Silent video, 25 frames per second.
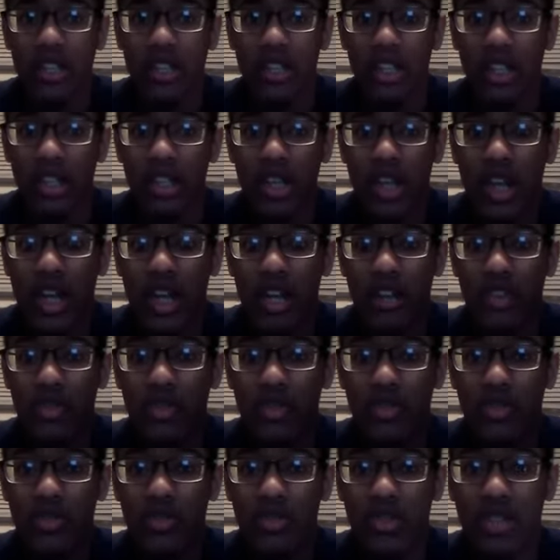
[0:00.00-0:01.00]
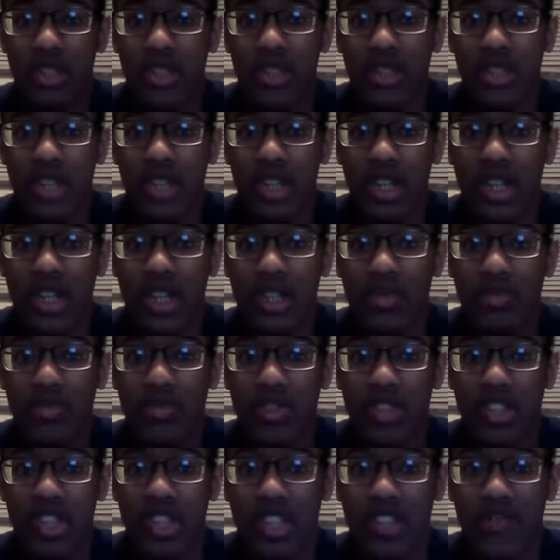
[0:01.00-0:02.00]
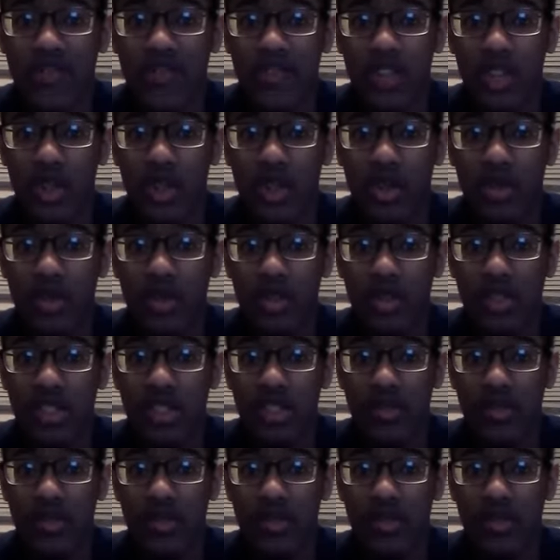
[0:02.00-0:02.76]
The latter needs Princess Fiona